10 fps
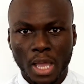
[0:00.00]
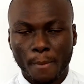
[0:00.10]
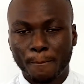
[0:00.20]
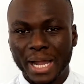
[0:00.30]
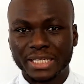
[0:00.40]

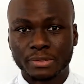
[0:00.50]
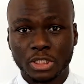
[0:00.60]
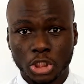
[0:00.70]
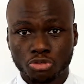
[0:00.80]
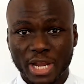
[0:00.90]
By
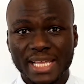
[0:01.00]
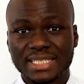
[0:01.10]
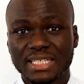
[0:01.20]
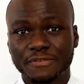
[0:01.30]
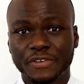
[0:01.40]

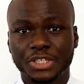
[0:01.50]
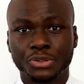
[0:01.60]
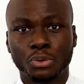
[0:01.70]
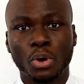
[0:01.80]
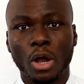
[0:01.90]
creating a
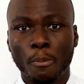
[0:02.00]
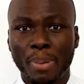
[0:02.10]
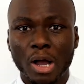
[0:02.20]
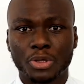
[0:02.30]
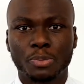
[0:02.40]
video
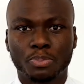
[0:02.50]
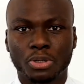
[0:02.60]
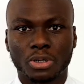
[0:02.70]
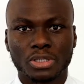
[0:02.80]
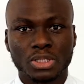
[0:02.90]
about your
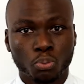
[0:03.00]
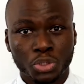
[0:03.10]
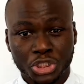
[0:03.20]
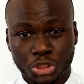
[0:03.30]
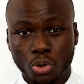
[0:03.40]
product, which
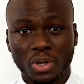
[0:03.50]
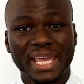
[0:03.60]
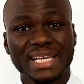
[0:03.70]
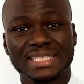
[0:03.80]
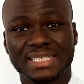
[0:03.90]

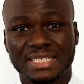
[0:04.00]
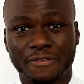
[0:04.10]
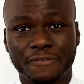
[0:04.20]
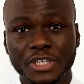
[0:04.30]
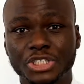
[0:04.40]
showcases the
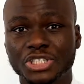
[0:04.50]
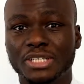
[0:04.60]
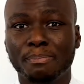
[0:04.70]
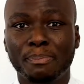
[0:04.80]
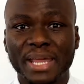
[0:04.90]
features
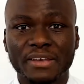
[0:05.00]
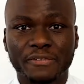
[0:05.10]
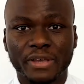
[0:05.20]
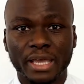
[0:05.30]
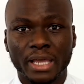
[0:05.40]
and
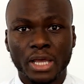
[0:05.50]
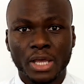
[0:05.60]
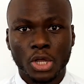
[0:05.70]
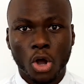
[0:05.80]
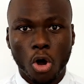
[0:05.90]
benefit
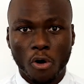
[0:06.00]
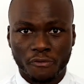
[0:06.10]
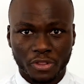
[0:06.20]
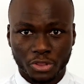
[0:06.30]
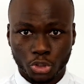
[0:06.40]

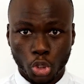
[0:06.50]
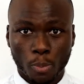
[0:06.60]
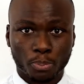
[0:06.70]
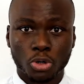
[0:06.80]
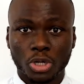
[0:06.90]
of
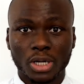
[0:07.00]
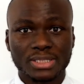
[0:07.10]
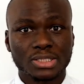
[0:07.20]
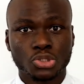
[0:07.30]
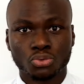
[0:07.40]
your
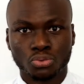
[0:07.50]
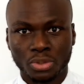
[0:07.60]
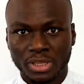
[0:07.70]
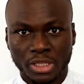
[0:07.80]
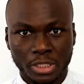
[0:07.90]
product to
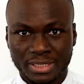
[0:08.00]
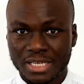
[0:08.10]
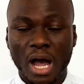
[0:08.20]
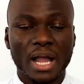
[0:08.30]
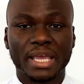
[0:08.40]
the
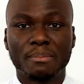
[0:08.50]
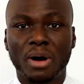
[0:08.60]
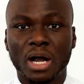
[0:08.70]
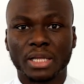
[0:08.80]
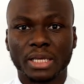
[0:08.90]
target
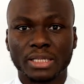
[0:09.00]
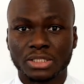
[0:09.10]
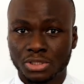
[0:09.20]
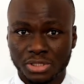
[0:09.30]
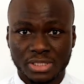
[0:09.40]
market,
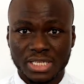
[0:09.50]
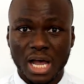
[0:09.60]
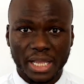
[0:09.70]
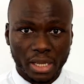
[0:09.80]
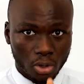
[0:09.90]
to the
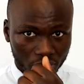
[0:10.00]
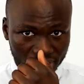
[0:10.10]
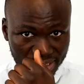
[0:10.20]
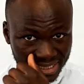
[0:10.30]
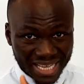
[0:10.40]
target
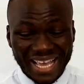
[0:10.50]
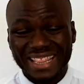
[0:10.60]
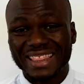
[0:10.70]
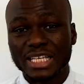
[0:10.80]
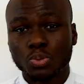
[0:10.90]
audience,
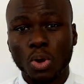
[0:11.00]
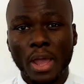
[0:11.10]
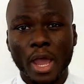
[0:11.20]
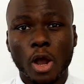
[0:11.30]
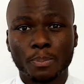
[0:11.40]
this will
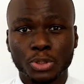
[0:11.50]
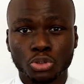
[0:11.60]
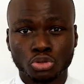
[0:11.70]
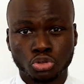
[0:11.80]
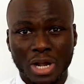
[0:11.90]
help
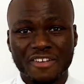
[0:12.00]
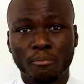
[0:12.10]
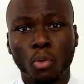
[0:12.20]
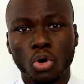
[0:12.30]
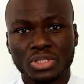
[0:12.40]
you drive
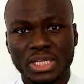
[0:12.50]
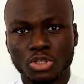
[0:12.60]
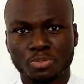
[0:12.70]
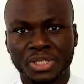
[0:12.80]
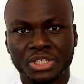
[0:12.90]
more
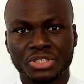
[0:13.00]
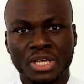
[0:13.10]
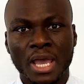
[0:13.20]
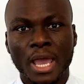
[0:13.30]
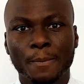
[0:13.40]
sales because
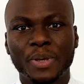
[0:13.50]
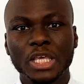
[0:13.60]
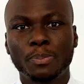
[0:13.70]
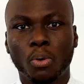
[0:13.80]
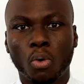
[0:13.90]

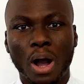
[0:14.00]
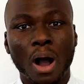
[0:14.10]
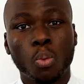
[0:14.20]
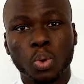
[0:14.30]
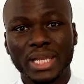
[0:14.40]
people
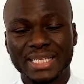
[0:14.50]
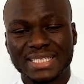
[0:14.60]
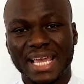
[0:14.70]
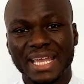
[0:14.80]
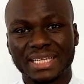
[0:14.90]
are willing
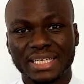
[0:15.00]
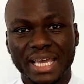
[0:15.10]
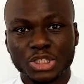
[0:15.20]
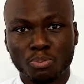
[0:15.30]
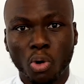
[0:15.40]
to
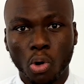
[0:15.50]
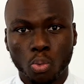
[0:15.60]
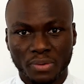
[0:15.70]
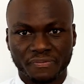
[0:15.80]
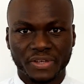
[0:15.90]
engage more
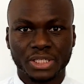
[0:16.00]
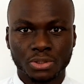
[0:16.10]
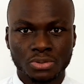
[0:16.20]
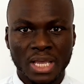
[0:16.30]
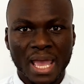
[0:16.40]
with
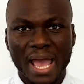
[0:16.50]
videos.